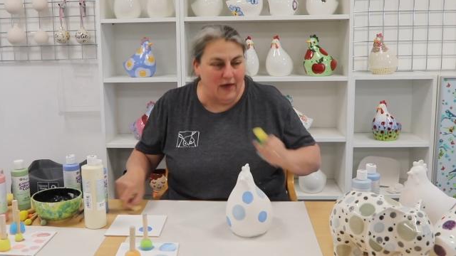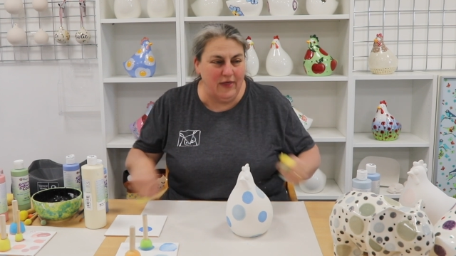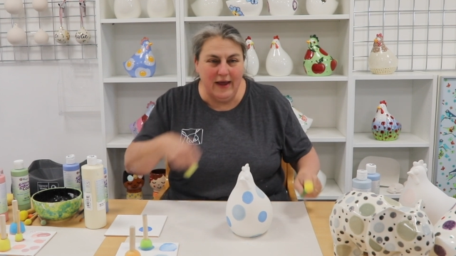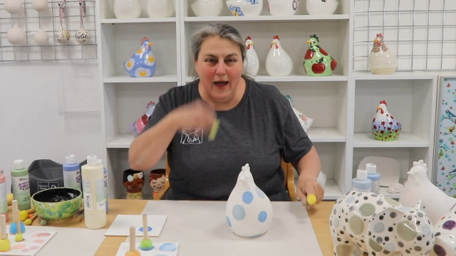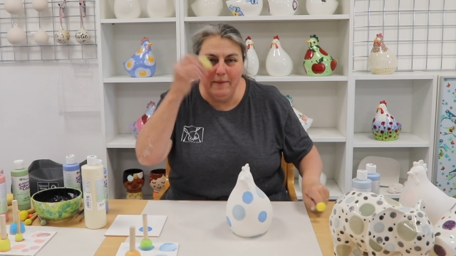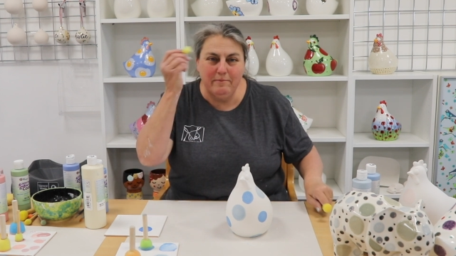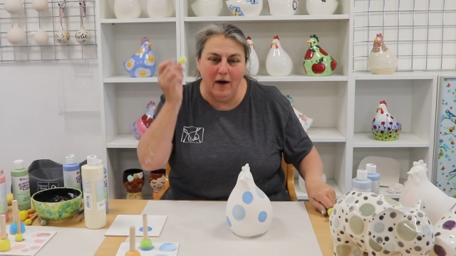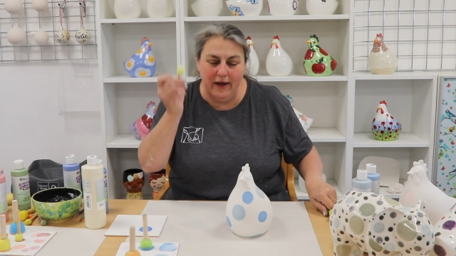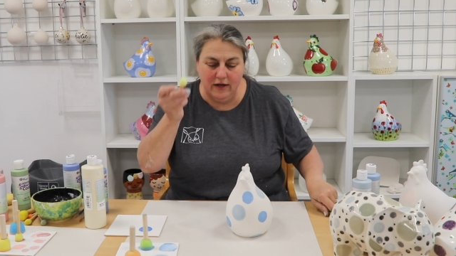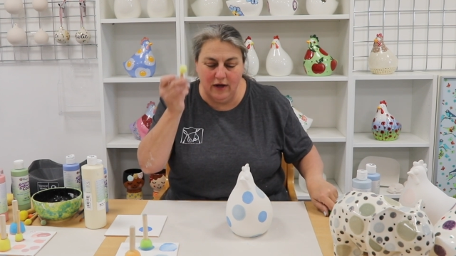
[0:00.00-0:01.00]
I think I
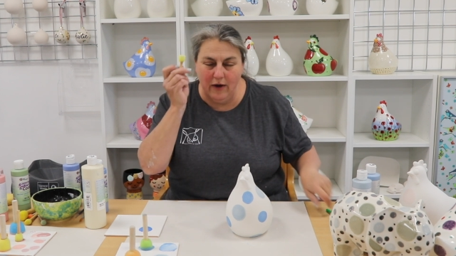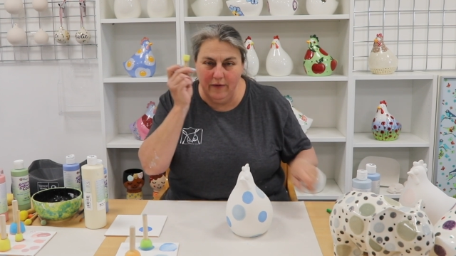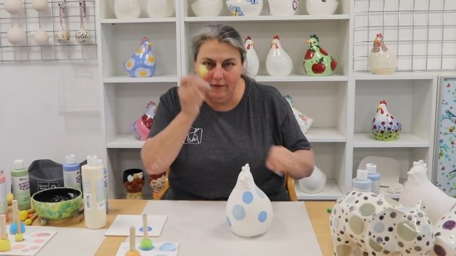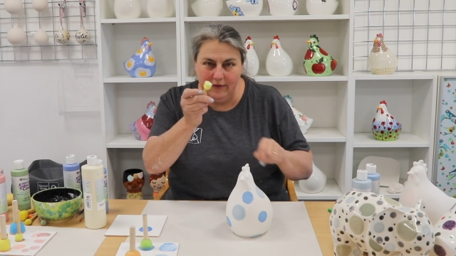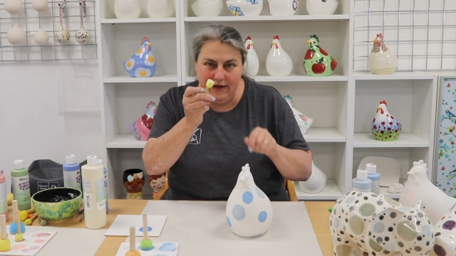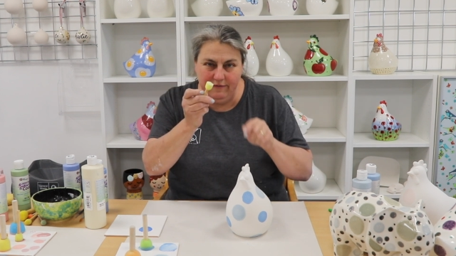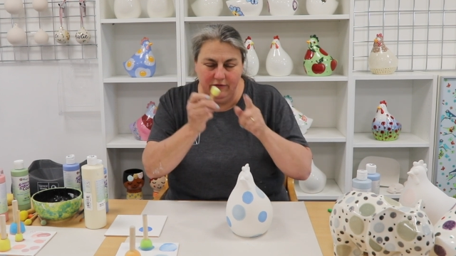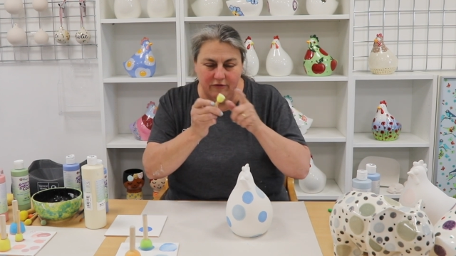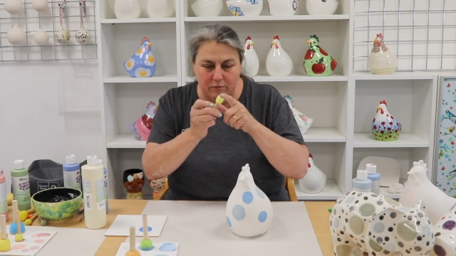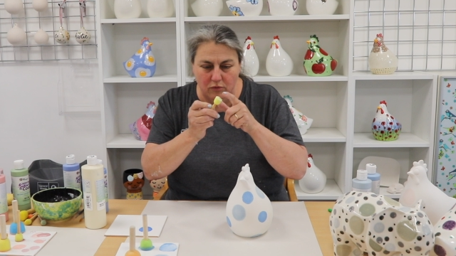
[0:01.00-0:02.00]
might go even
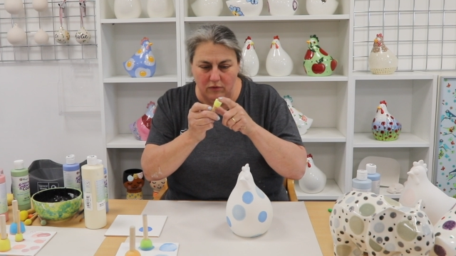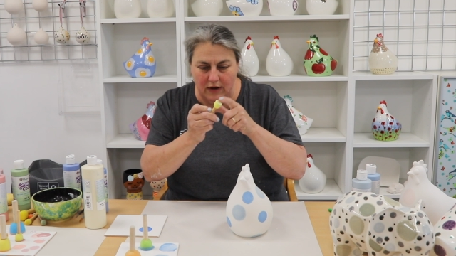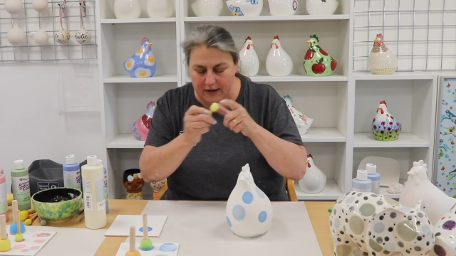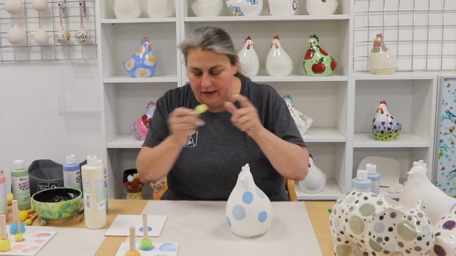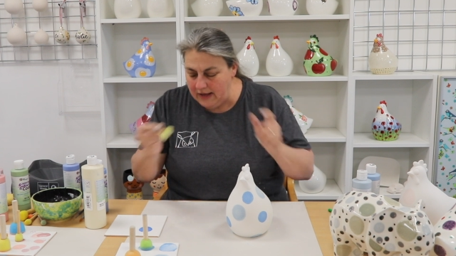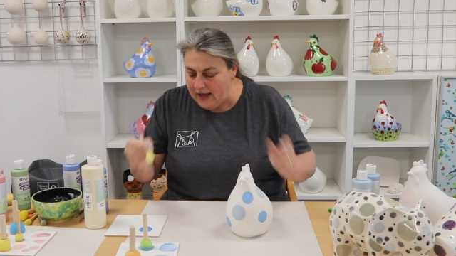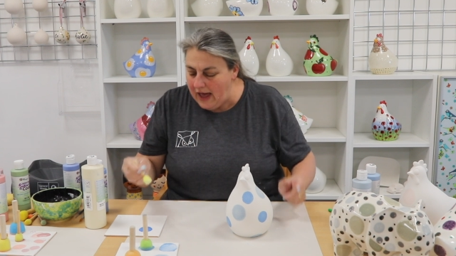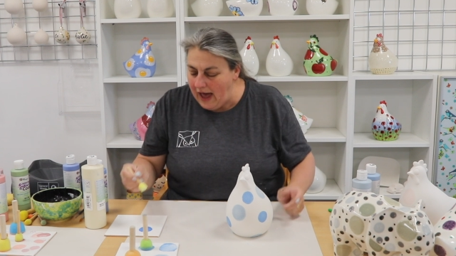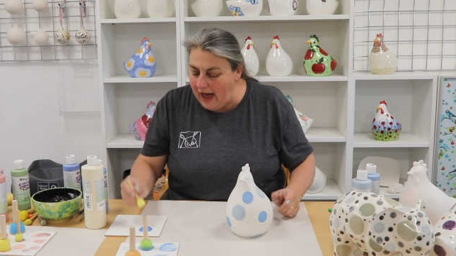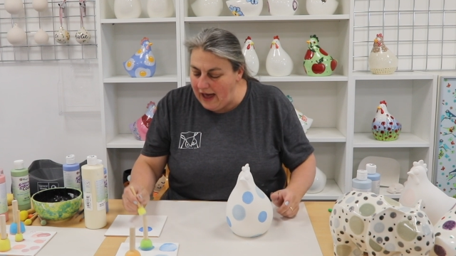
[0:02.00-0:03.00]
smaller,
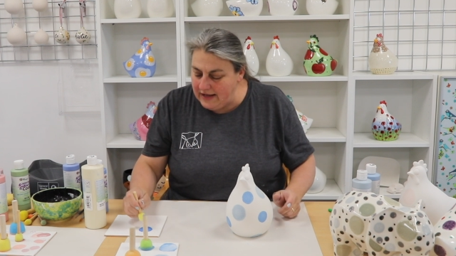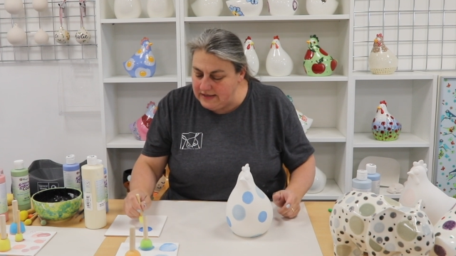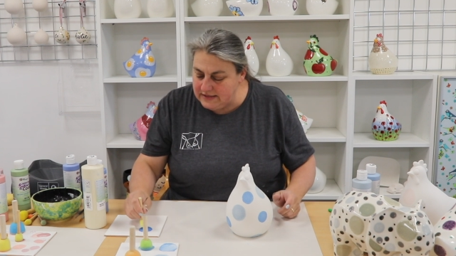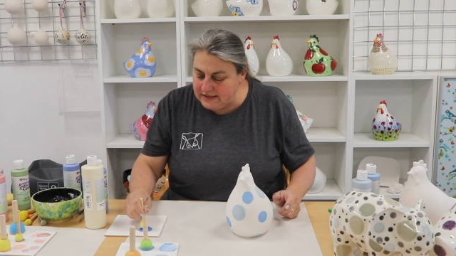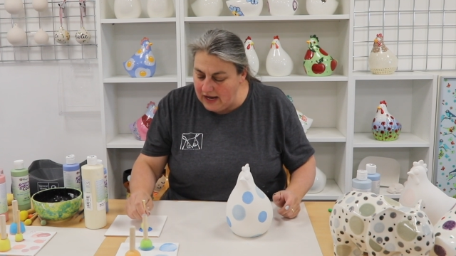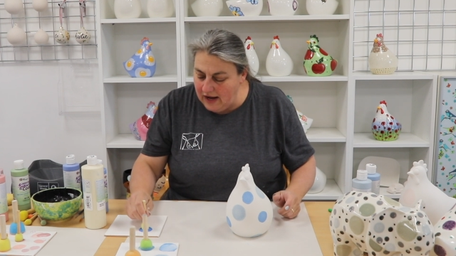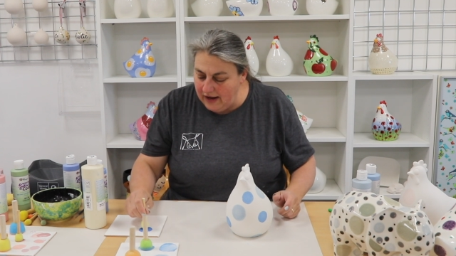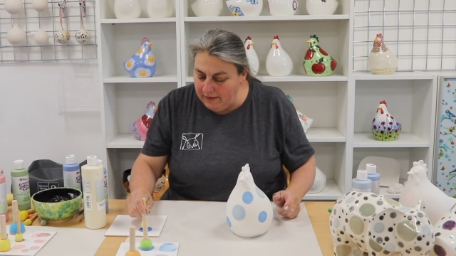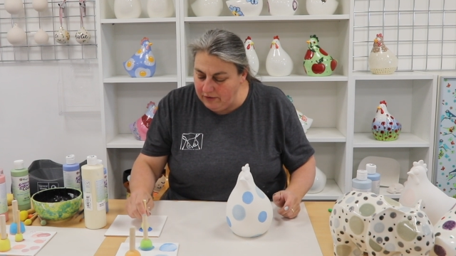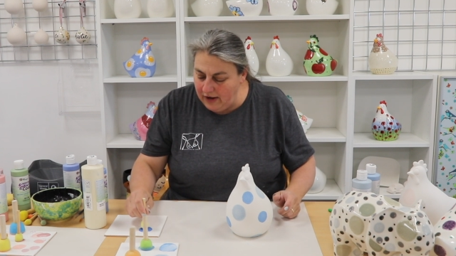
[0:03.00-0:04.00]
and
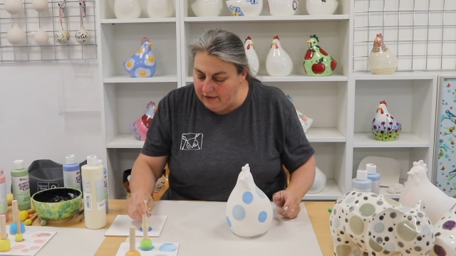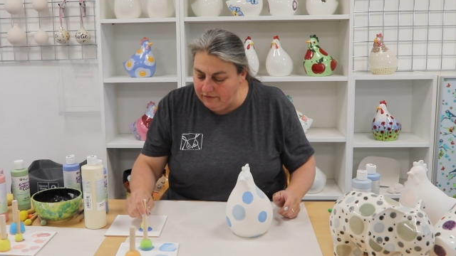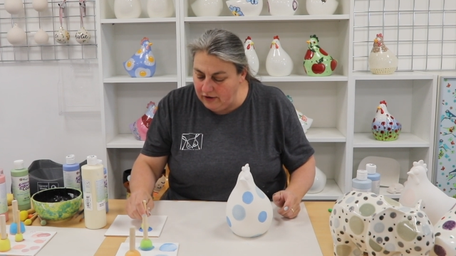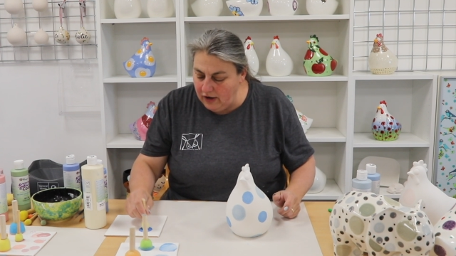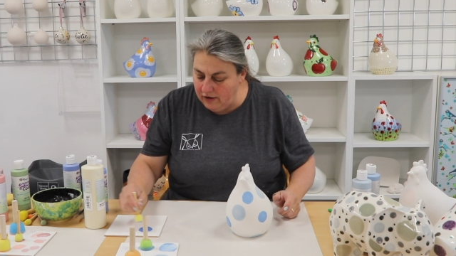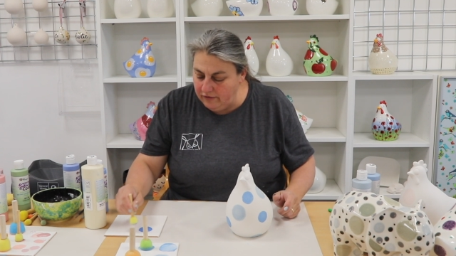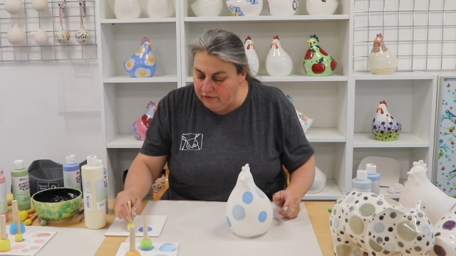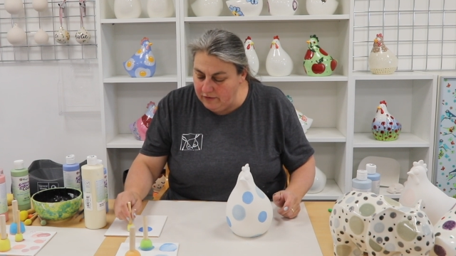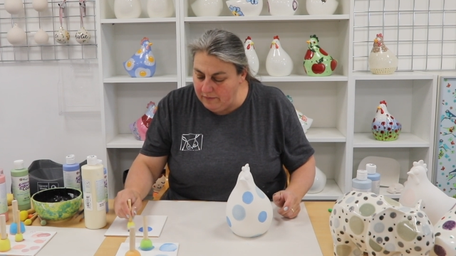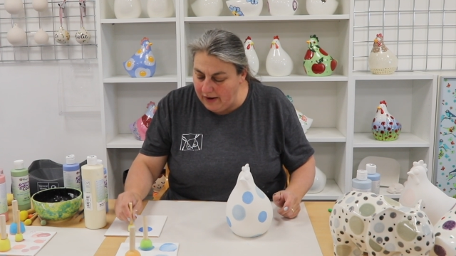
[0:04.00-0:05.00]
I'm going to go
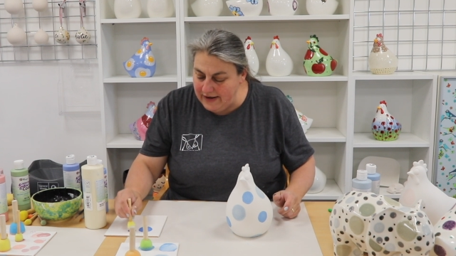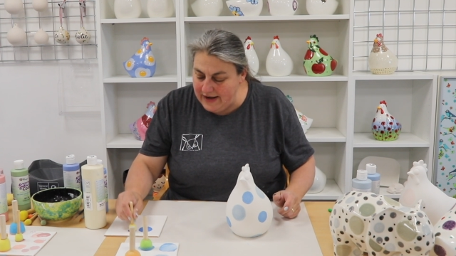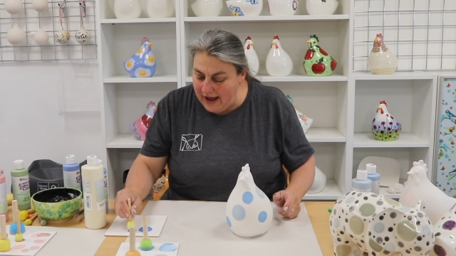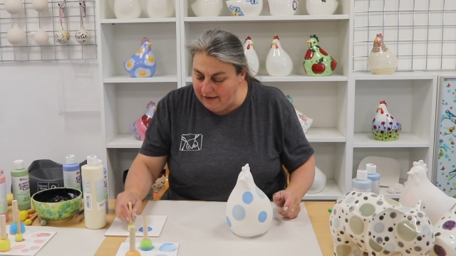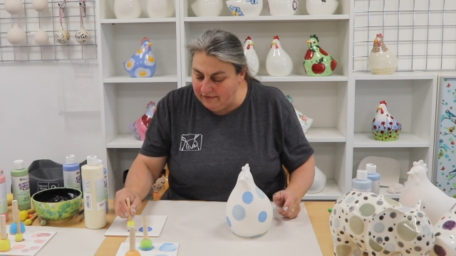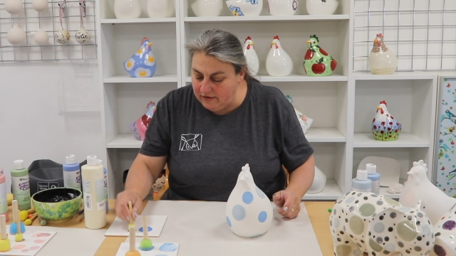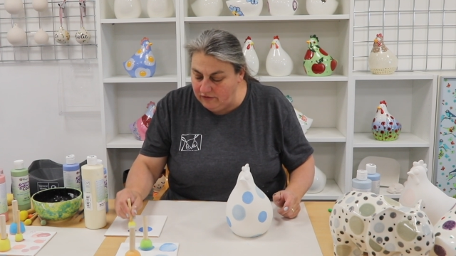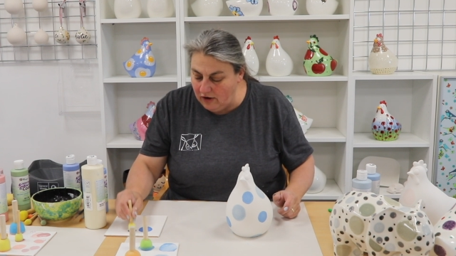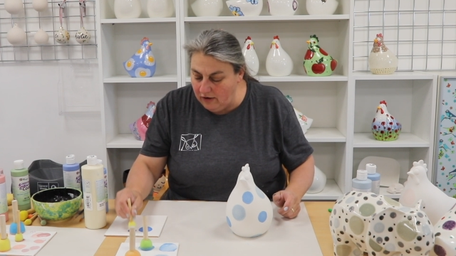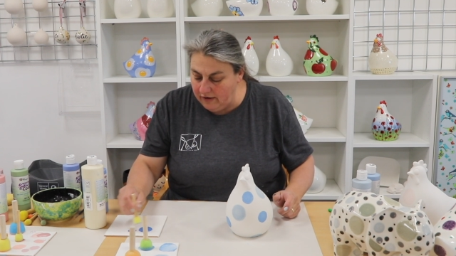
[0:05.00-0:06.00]
to my next
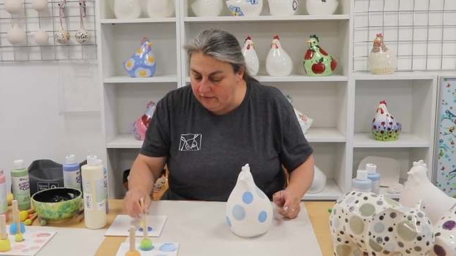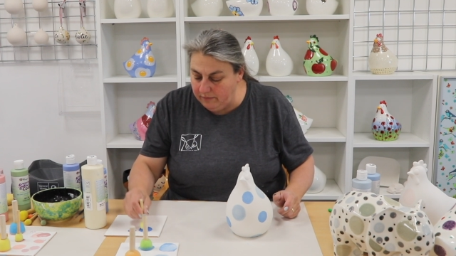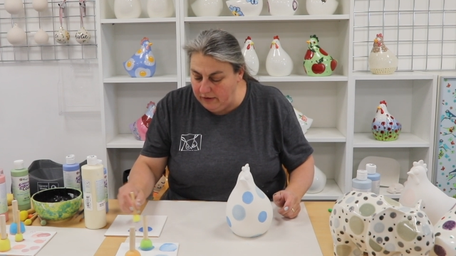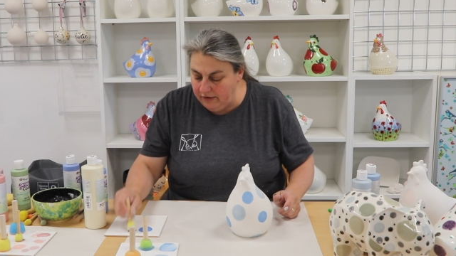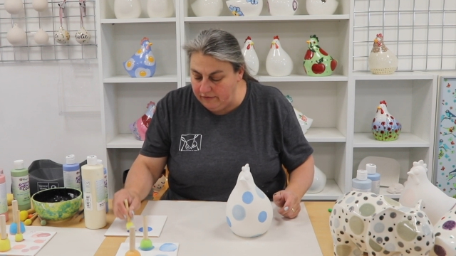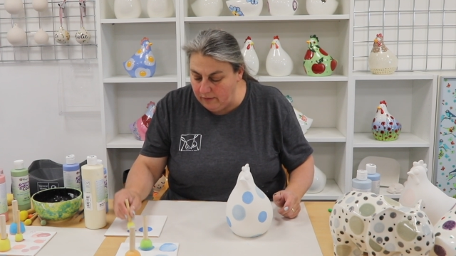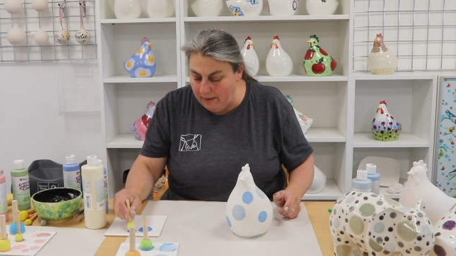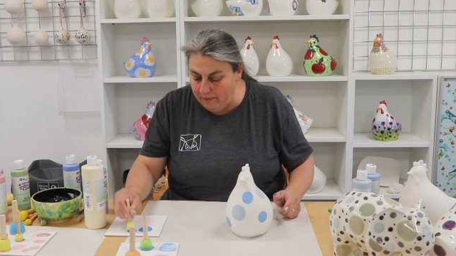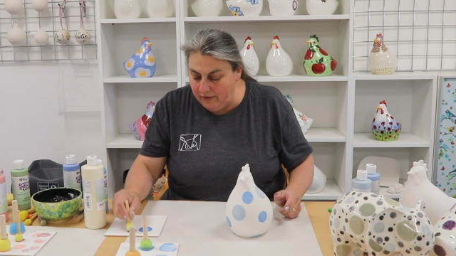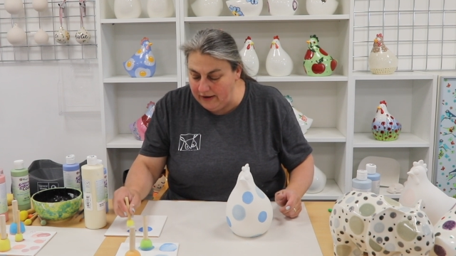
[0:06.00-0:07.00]
darkest blue. So
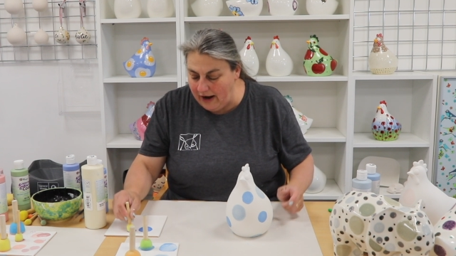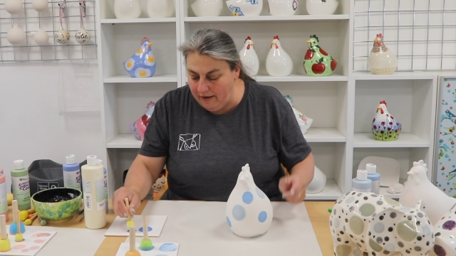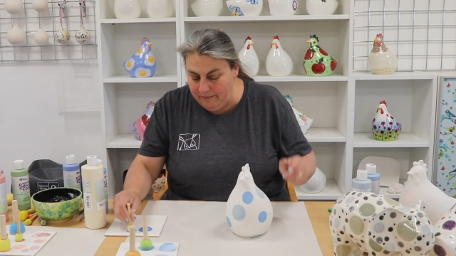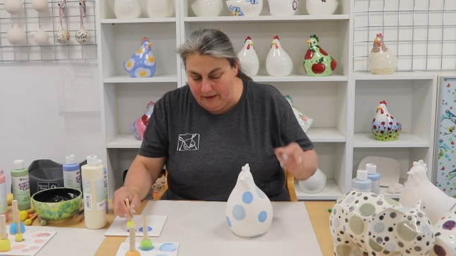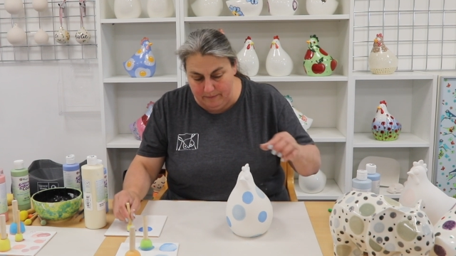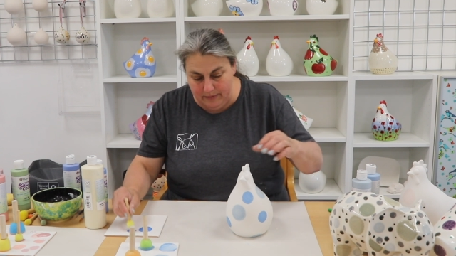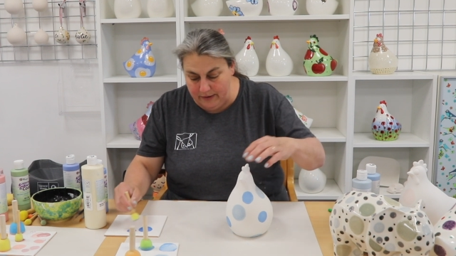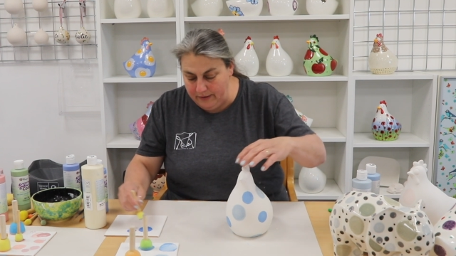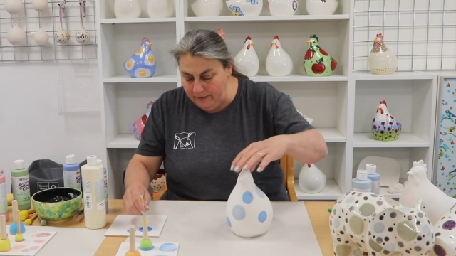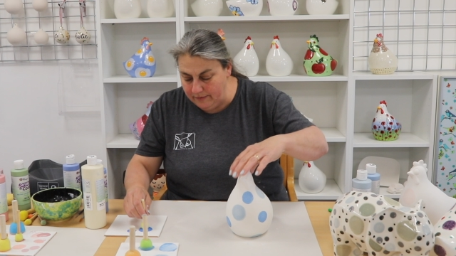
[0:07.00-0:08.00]
I'm on Caribbean
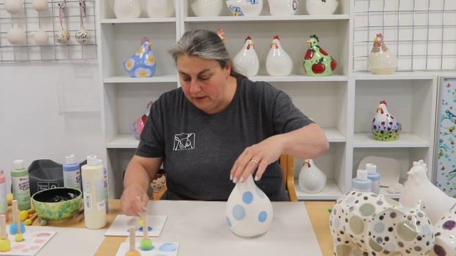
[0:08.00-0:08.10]
blue,